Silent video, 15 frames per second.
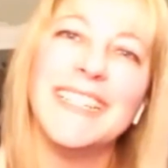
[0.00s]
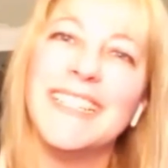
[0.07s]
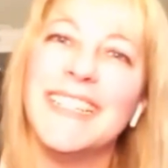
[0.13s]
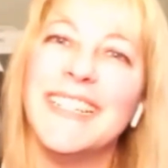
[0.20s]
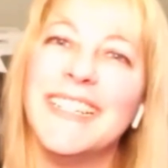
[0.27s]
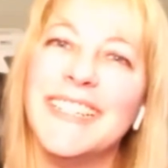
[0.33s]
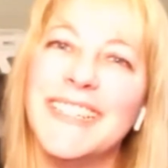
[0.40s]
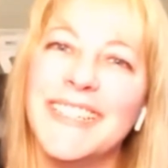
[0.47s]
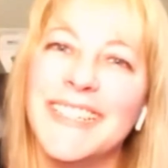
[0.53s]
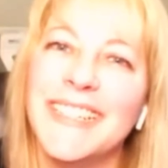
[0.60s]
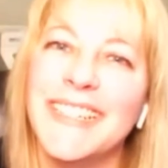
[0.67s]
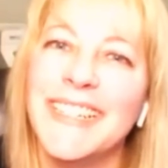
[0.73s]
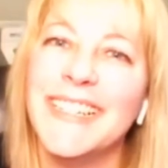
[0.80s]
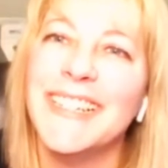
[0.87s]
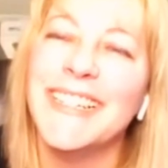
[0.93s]

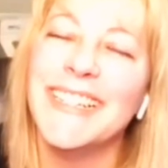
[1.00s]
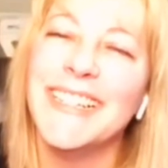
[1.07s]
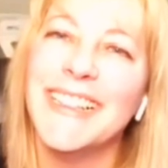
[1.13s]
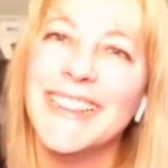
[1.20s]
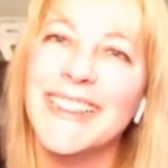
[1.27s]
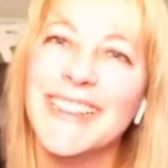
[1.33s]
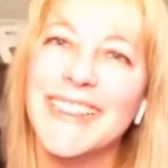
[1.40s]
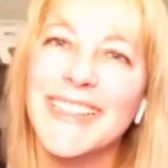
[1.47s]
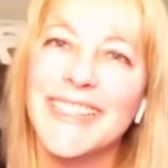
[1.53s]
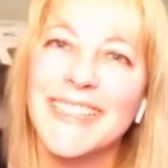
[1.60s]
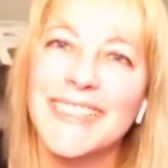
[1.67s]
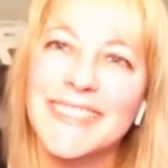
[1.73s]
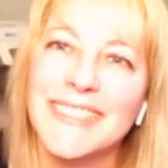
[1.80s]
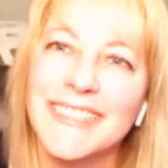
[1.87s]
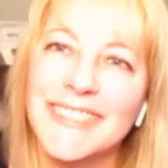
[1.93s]

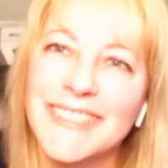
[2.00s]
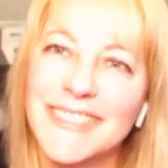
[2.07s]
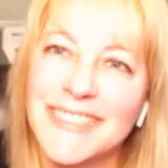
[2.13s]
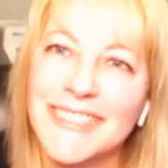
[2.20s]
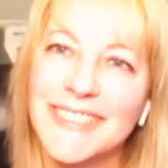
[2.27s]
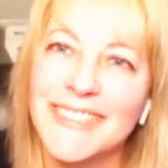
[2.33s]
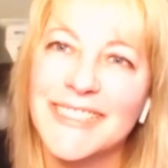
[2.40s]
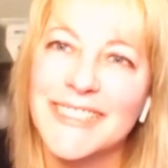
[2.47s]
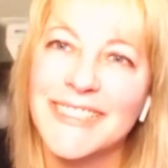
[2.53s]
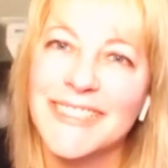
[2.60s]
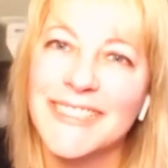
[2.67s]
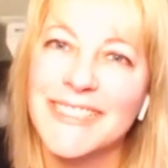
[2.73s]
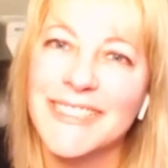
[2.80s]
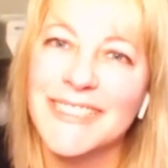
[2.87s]
Nothing is said.